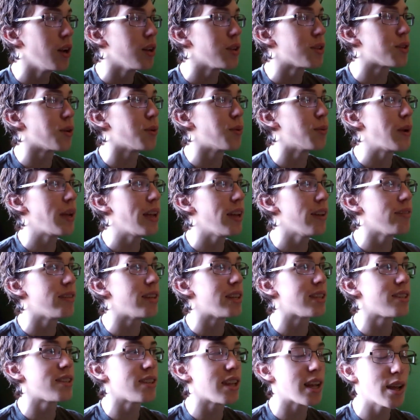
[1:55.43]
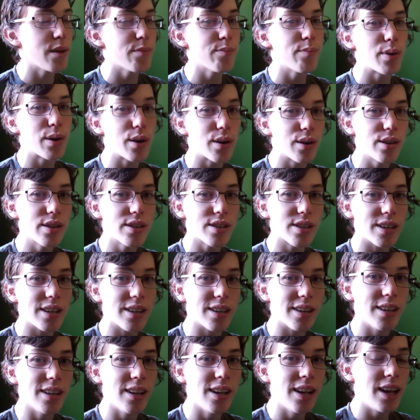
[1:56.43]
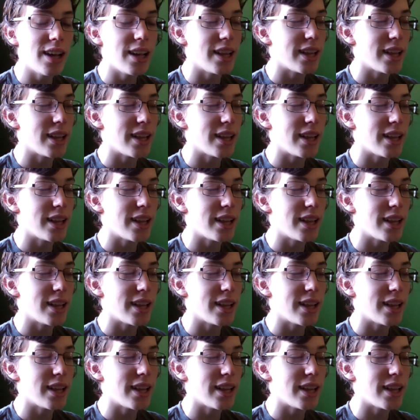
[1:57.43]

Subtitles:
So we have the same person